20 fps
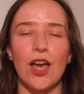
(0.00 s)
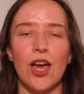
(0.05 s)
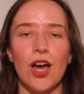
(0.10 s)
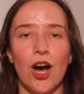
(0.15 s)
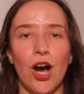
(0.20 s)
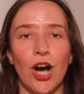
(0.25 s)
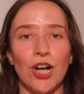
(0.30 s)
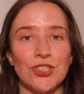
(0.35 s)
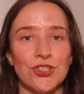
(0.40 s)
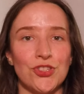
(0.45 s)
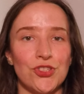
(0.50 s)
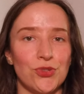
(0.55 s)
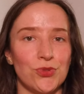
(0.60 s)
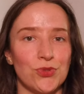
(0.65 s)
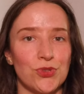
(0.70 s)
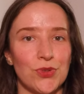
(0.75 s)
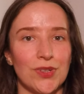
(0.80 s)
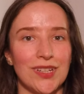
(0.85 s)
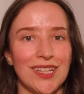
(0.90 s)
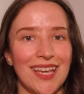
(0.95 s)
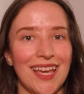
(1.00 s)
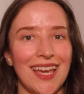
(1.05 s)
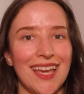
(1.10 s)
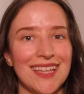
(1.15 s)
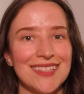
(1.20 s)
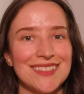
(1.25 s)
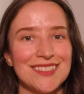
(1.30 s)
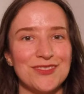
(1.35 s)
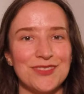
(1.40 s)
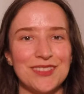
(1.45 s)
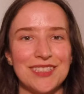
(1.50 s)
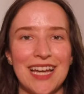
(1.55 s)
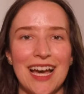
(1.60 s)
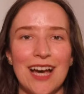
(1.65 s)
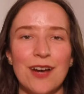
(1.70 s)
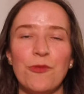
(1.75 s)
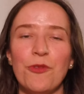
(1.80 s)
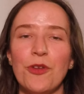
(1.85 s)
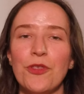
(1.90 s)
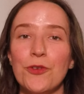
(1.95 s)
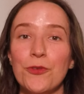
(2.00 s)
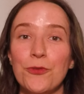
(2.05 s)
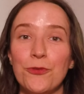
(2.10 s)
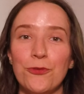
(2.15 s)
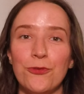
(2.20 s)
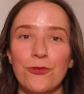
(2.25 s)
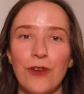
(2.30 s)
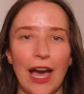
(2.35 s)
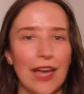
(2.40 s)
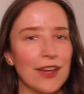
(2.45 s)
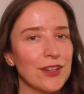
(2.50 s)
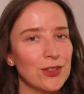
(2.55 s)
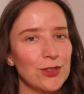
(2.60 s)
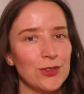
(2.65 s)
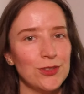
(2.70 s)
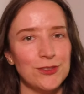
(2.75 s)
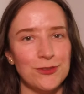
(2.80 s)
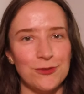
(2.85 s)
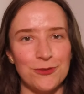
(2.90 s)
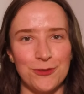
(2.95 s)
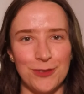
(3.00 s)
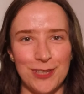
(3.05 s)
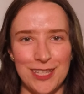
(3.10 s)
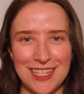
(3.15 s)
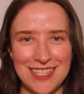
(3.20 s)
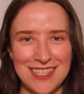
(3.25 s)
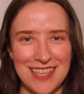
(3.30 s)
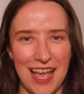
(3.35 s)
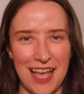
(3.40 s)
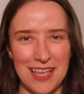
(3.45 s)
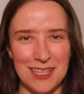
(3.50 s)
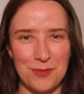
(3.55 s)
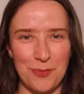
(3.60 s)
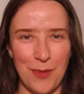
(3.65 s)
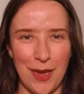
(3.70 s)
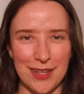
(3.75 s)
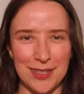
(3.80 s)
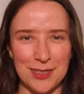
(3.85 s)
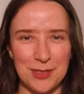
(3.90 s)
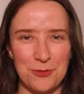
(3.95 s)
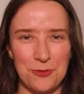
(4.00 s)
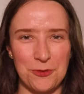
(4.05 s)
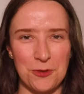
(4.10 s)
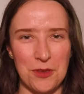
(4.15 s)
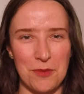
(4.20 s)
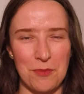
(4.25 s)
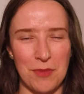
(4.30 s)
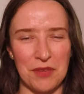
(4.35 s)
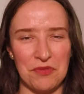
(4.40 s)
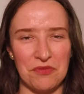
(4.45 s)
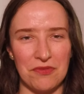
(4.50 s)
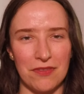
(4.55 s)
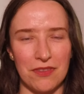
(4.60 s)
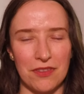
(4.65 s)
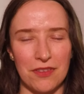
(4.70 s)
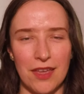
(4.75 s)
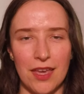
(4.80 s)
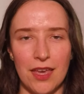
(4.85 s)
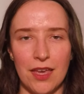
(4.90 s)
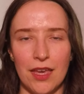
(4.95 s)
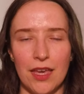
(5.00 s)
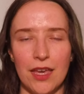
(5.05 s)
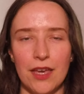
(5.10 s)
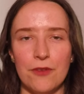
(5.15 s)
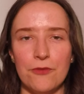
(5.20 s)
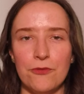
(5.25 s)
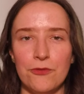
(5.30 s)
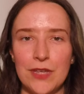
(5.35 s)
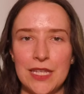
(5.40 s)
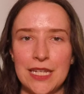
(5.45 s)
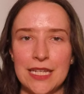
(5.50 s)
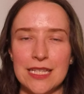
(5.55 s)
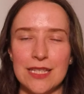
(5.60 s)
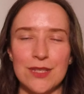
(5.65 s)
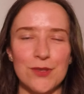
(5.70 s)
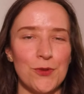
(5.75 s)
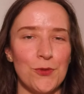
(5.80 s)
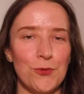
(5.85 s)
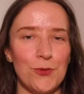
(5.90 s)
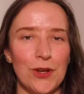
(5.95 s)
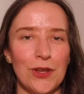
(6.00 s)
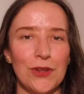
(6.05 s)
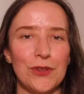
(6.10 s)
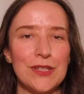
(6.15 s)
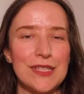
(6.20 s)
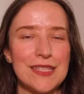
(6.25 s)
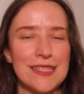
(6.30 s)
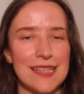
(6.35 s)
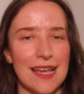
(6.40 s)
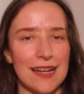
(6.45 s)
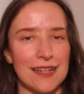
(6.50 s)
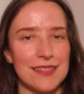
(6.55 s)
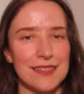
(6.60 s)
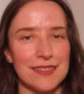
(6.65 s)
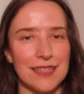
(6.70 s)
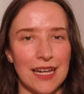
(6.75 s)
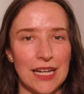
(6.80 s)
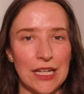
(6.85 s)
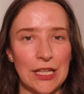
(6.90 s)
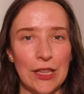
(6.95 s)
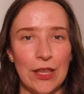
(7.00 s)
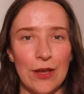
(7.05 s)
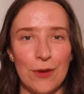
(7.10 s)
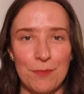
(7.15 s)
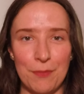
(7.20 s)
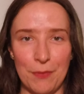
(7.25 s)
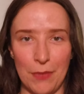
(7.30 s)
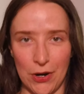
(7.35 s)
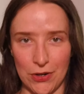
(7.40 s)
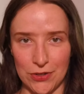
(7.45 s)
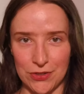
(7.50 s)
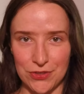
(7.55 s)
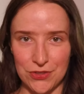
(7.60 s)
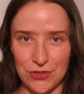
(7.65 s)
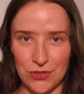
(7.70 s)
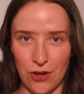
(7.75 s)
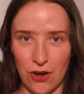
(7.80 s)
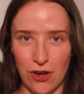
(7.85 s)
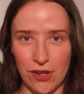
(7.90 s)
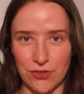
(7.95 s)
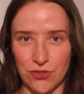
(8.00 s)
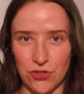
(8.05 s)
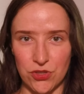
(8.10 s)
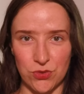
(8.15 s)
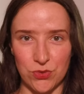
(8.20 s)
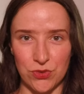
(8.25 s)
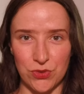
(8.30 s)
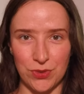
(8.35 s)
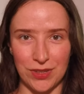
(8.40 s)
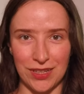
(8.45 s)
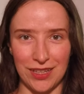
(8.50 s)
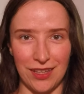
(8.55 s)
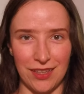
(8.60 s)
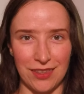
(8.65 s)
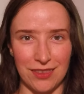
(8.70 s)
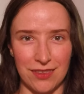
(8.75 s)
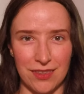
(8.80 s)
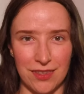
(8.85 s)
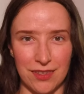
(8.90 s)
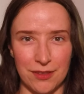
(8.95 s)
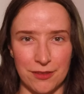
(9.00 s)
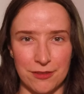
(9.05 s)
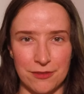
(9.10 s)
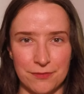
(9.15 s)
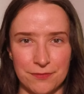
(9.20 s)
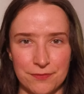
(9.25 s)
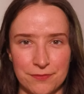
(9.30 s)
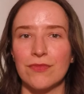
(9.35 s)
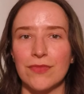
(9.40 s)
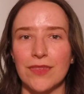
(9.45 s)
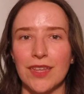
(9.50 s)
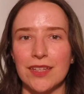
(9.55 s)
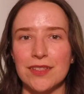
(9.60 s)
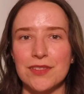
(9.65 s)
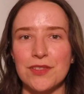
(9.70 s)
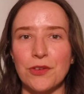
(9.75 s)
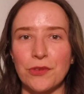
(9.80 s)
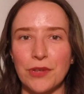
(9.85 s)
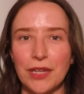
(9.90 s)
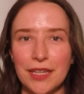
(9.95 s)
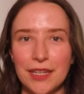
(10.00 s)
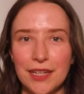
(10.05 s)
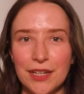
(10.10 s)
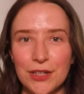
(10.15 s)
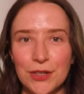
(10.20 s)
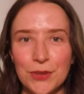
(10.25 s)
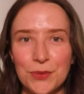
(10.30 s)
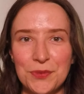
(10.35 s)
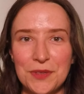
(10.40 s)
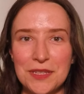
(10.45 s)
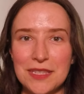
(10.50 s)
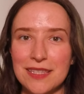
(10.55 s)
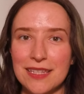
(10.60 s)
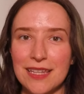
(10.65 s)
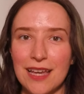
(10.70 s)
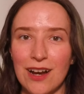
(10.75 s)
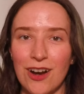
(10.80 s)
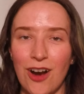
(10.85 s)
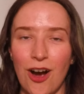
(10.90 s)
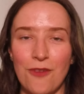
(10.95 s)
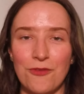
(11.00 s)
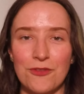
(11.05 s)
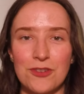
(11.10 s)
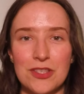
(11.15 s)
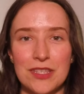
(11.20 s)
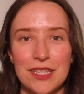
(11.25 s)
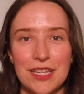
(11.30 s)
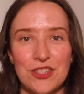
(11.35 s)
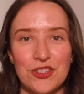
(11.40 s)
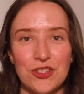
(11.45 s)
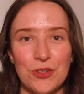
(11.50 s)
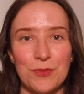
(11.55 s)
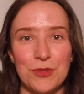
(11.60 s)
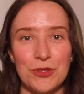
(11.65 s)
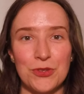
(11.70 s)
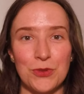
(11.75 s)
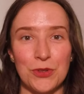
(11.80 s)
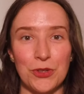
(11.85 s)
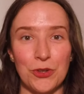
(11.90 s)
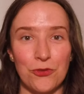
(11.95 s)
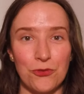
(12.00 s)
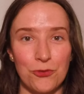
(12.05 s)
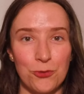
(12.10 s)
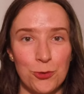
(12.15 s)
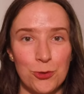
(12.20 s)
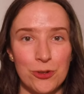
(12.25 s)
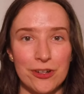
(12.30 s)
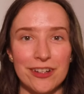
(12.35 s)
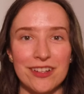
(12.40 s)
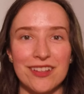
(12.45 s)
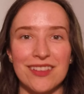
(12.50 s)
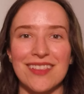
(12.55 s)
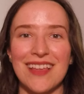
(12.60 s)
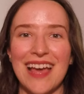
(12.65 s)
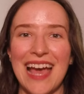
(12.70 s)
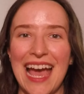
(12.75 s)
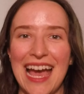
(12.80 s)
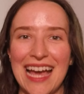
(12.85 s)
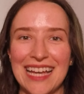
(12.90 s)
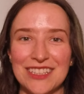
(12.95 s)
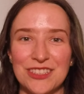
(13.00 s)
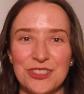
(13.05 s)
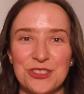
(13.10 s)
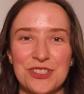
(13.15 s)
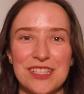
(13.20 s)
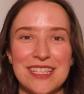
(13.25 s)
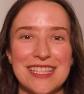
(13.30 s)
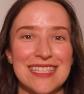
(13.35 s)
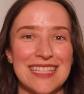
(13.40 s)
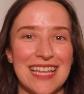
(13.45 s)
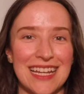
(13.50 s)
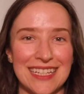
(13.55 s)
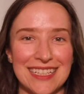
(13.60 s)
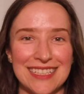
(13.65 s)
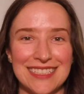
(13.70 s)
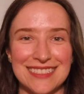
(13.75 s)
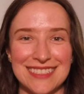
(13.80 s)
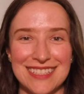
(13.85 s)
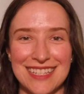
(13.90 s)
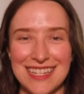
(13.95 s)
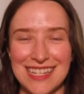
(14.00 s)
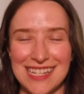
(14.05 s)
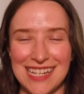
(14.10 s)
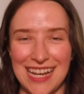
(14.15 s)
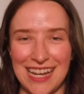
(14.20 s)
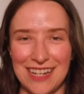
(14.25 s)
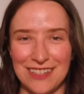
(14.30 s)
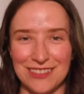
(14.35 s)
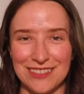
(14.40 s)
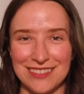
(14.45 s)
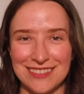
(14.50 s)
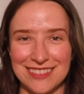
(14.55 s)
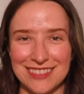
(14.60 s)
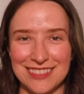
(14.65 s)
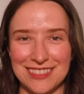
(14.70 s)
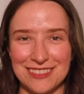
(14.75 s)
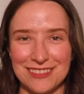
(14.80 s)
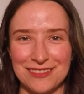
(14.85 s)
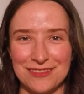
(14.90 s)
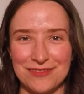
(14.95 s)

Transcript: On June twenty-eighth, we have the final Venus aspect for the month. Venus will sextile Mars on June twenty-eighth. So here we see a conversation between your fourth and your second house.